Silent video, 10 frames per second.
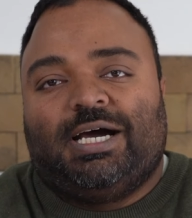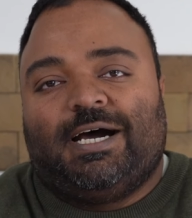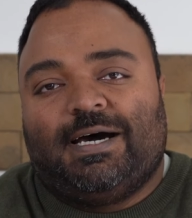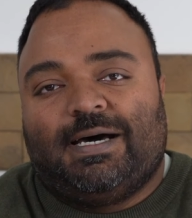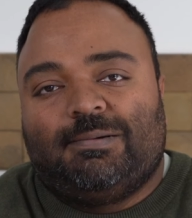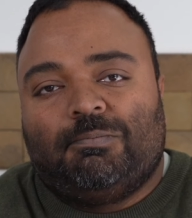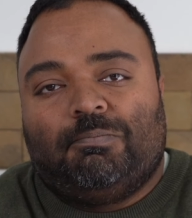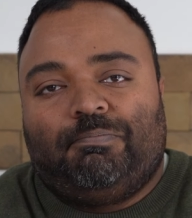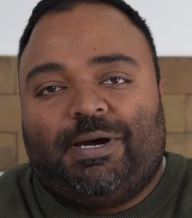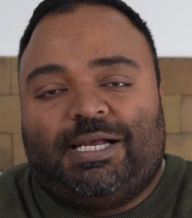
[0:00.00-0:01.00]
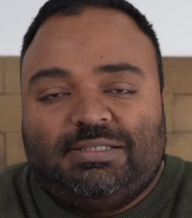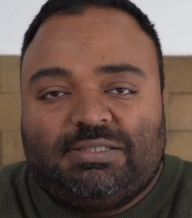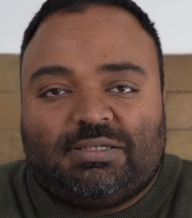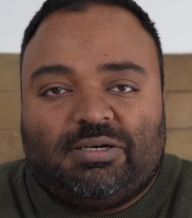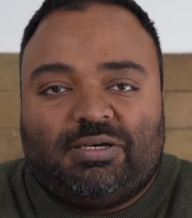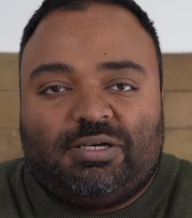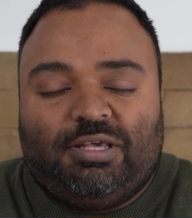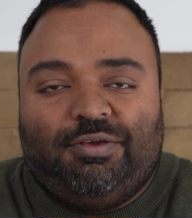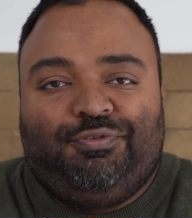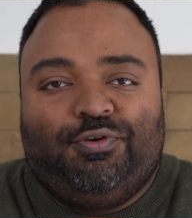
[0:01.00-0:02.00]
But
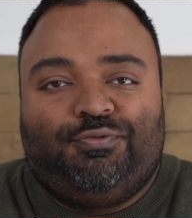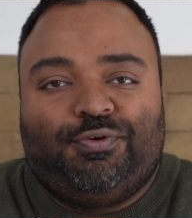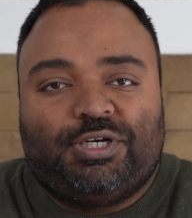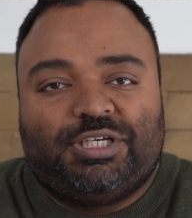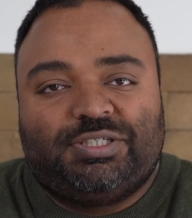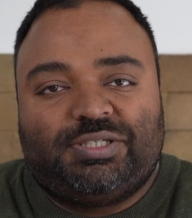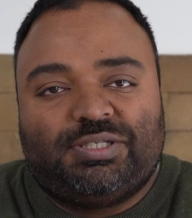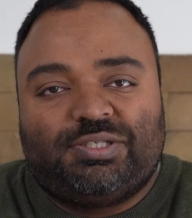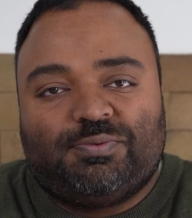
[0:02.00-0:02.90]
if you, for instance,